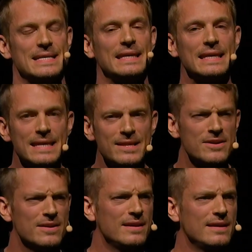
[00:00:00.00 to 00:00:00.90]

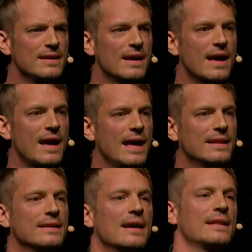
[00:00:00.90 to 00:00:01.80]
either he
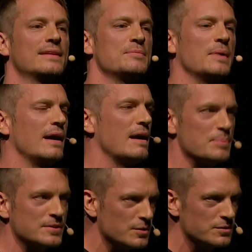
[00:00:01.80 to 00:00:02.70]
hadn't gotten to my
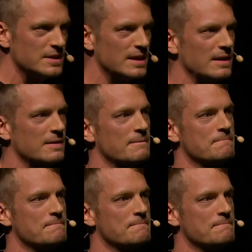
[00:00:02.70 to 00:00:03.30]
episodes yet.